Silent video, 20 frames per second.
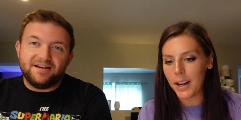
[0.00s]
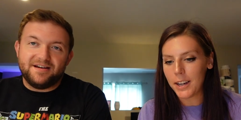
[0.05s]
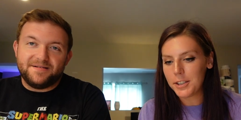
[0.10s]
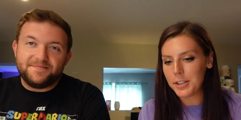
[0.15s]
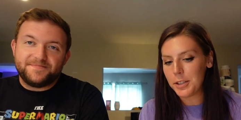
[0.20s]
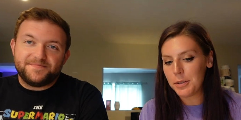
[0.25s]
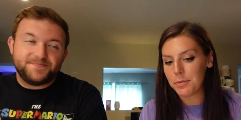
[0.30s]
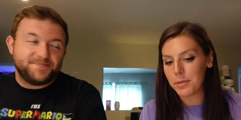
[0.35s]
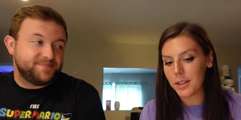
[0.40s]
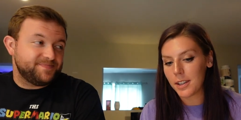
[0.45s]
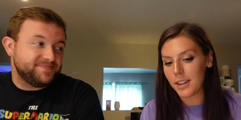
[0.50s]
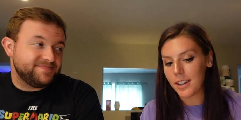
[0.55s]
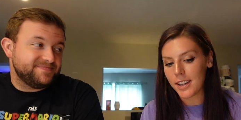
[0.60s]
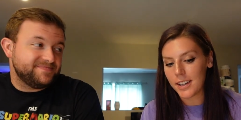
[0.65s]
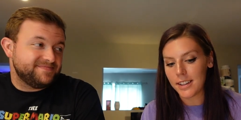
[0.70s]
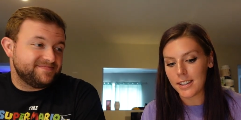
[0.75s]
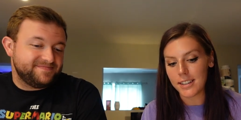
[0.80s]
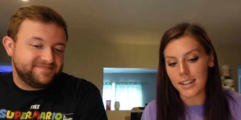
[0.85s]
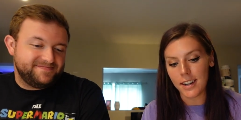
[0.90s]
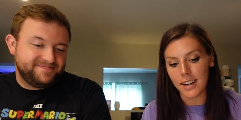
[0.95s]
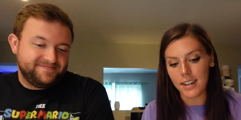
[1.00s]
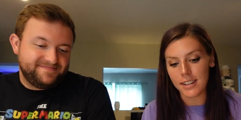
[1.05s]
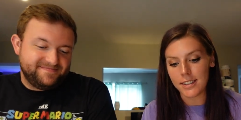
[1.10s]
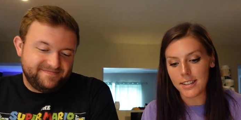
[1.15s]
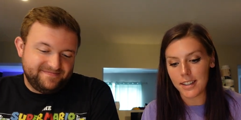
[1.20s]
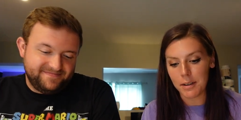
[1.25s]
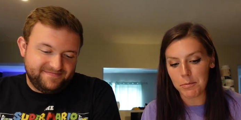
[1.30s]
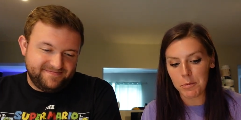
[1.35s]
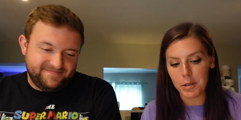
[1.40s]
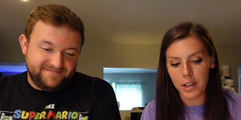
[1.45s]
Speaker 1: I actually really like the tots.
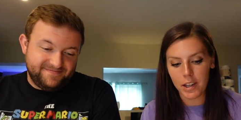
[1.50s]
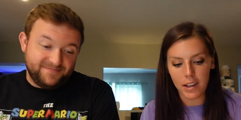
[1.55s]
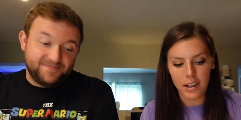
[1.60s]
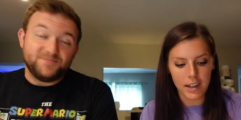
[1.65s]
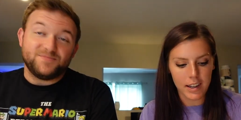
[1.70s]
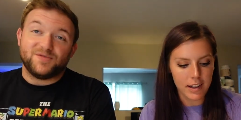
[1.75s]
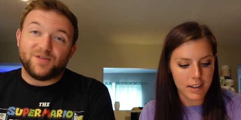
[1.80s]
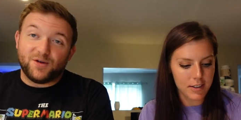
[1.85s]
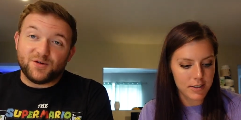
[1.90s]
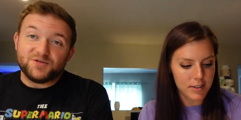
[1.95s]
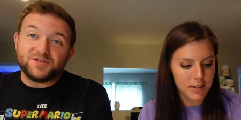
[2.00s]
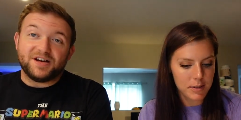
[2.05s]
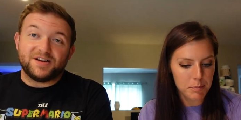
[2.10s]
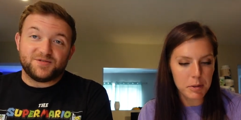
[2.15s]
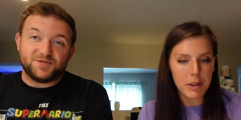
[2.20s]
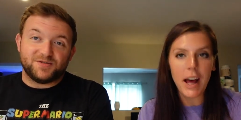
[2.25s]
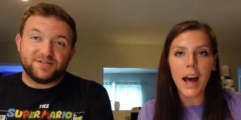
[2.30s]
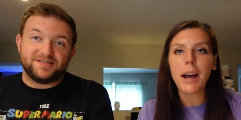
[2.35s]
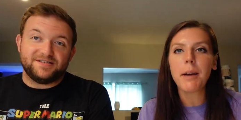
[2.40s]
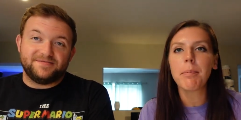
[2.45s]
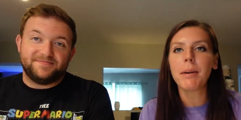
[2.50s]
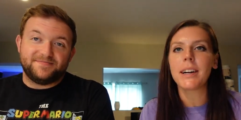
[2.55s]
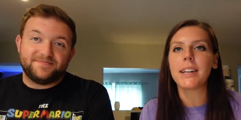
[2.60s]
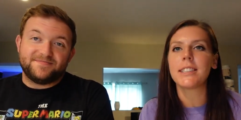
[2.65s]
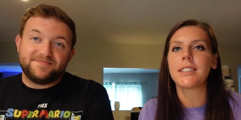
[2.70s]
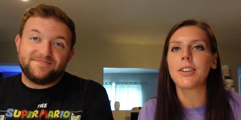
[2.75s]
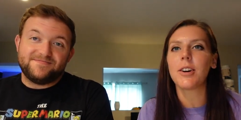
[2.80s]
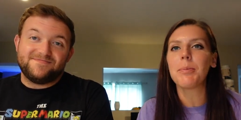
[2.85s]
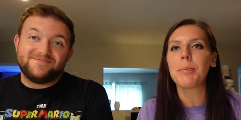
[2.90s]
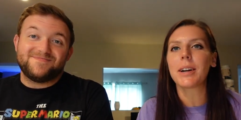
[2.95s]
I'm really liking those. those but the egg bites.
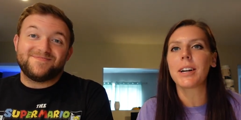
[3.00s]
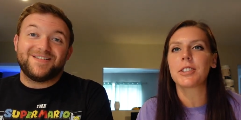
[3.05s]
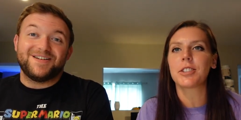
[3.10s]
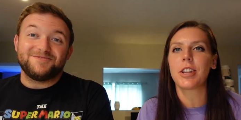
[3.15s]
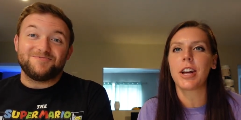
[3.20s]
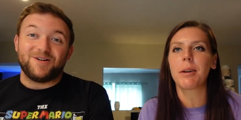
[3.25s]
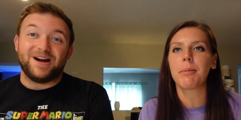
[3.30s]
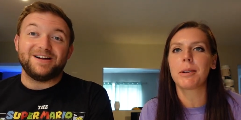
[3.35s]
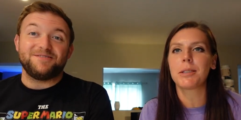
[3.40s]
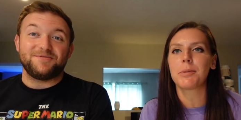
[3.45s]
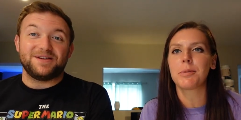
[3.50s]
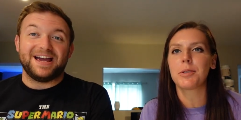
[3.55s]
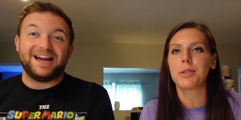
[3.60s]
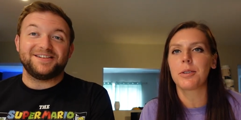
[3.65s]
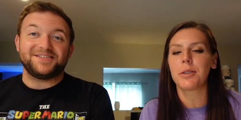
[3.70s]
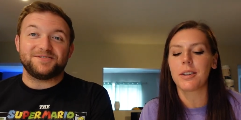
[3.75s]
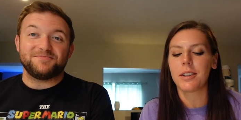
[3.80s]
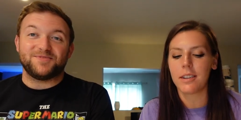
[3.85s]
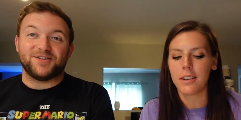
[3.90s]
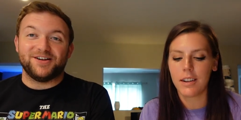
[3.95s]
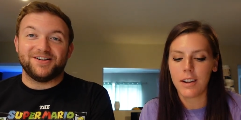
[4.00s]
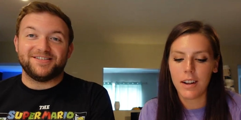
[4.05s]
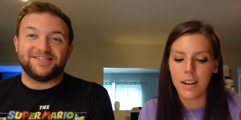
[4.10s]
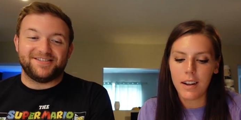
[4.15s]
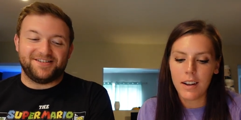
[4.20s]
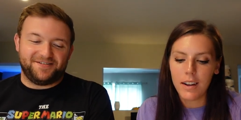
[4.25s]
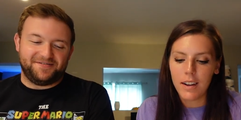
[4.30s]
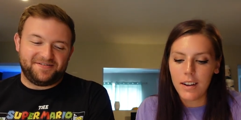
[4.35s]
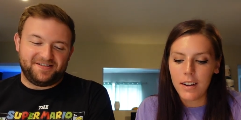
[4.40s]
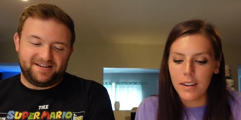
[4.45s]
Oh my gosh, the egg right, bites. We had some
Speaker 2: good
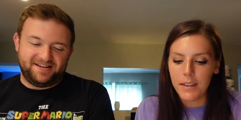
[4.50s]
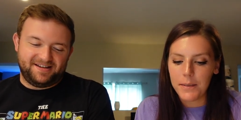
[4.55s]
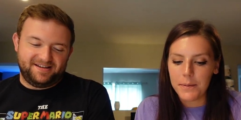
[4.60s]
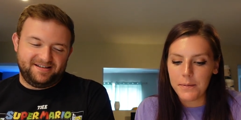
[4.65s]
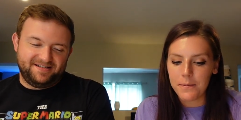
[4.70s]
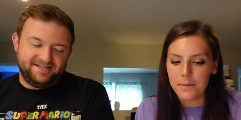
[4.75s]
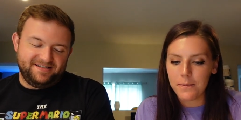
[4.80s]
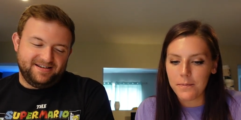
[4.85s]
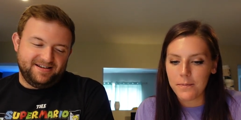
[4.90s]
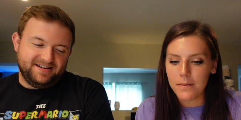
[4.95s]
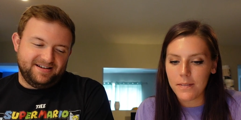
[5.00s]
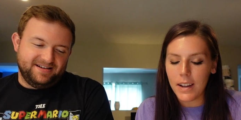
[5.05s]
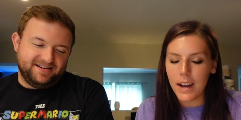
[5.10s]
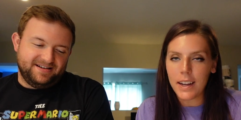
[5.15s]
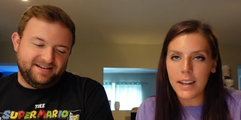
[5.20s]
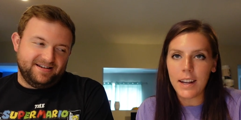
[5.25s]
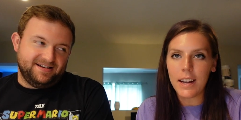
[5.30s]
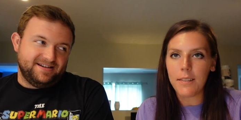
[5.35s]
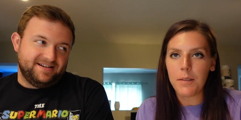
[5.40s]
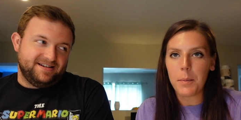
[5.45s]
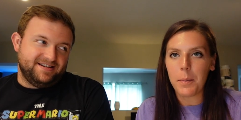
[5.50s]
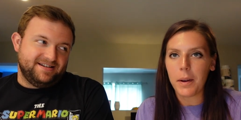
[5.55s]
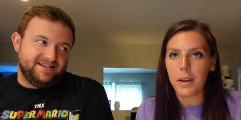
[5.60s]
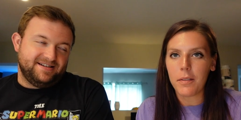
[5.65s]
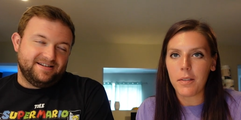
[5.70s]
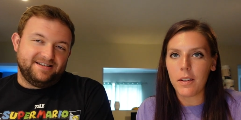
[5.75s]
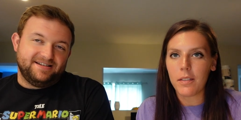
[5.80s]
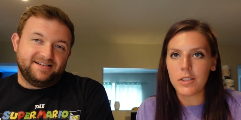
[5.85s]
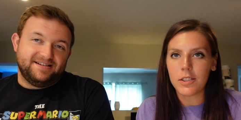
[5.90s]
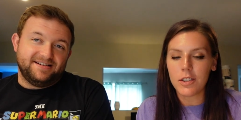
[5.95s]
stuff today.
Speaker 1: I can't even pick a
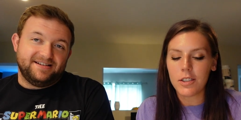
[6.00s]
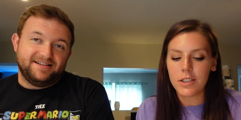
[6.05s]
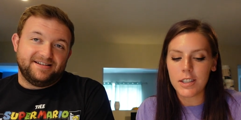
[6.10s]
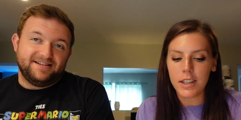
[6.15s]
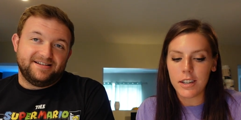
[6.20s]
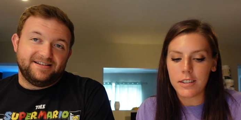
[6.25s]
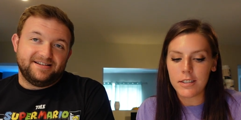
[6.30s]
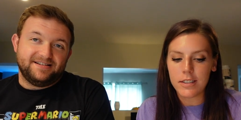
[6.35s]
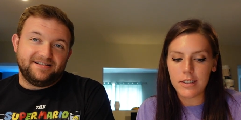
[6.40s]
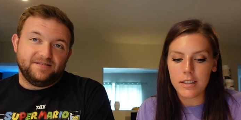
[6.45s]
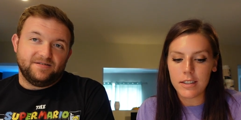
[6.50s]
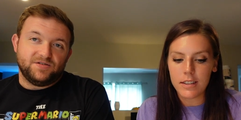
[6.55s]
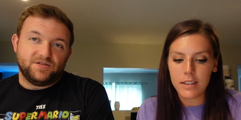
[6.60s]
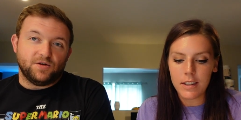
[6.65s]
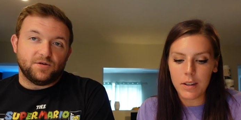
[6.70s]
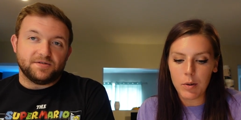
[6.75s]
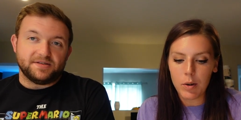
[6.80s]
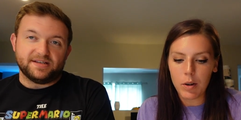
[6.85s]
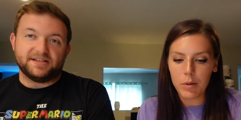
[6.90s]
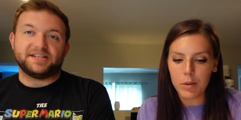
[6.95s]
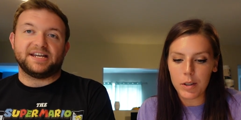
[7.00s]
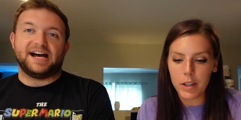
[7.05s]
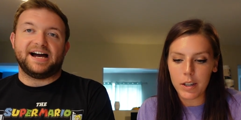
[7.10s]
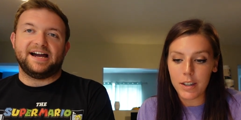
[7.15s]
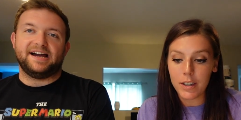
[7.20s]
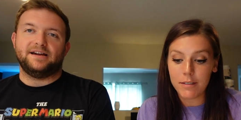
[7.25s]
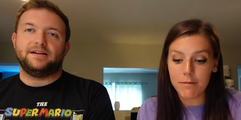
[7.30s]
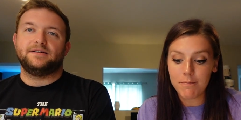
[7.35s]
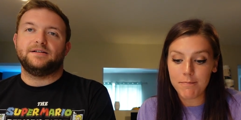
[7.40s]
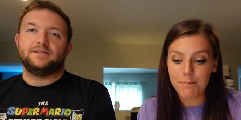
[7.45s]
favorite salty, honestly.
Speaker 2: So they are all really
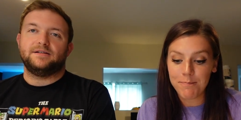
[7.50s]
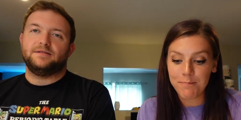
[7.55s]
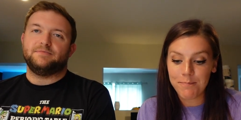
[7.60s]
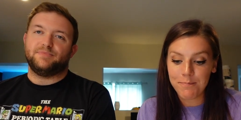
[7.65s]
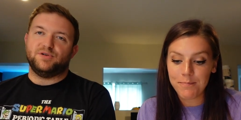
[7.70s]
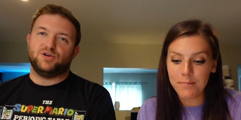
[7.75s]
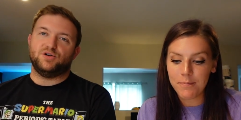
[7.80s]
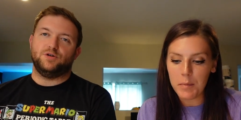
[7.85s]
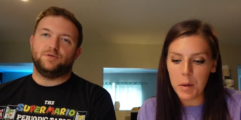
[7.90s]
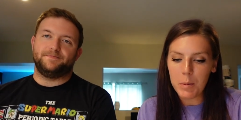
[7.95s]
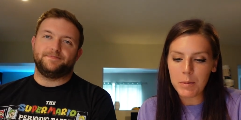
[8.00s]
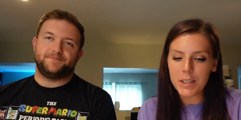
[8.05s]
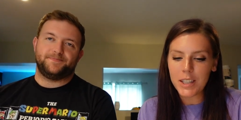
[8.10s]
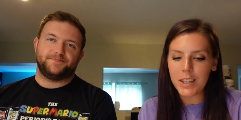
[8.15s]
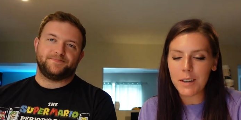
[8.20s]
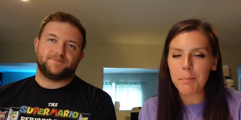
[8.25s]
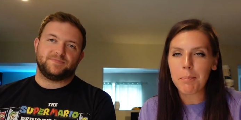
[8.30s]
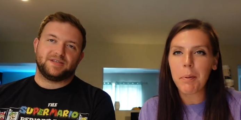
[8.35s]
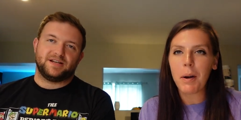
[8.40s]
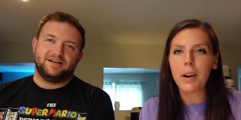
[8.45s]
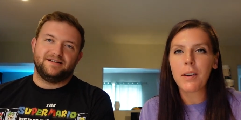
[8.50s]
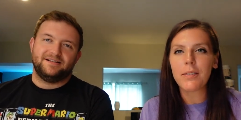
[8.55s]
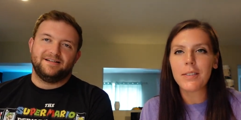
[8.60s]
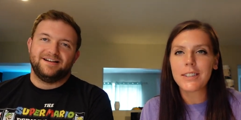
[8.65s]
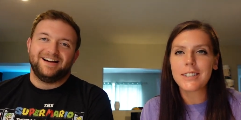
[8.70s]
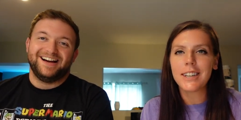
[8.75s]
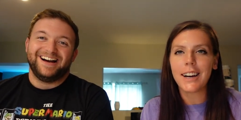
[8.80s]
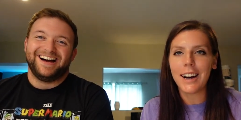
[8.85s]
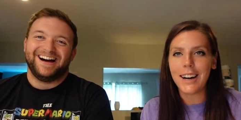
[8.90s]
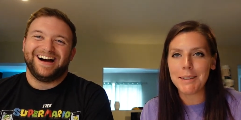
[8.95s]
good. Boom. It
Speaker 1: was like a perfect
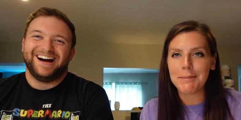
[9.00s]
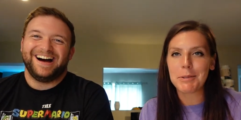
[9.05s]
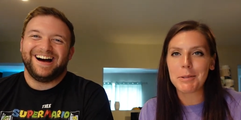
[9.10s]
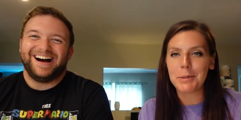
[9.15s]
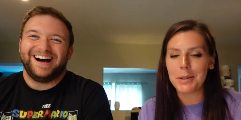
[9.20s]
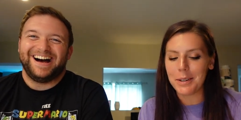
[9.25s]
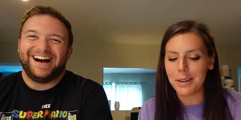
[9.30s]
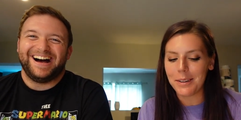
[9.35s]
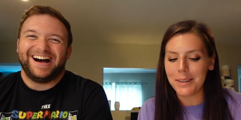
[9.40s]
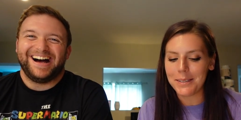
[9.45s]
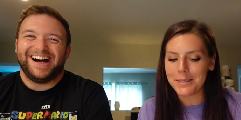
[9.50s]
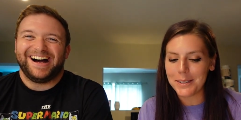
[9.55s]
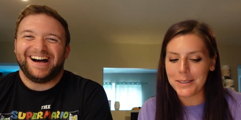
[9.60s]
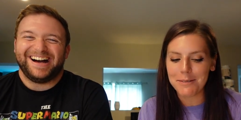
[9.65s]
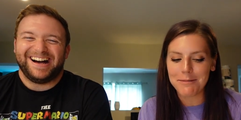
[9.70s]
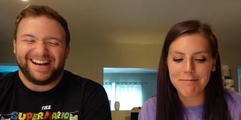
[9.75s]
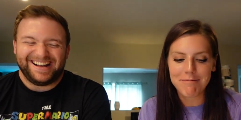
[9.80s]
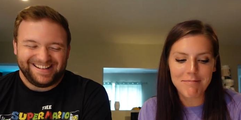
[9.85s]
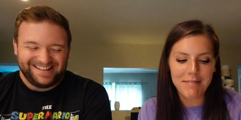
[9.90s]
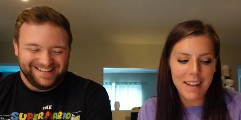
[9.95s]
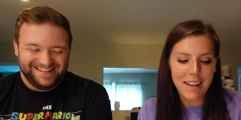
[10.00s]
tie between all of them,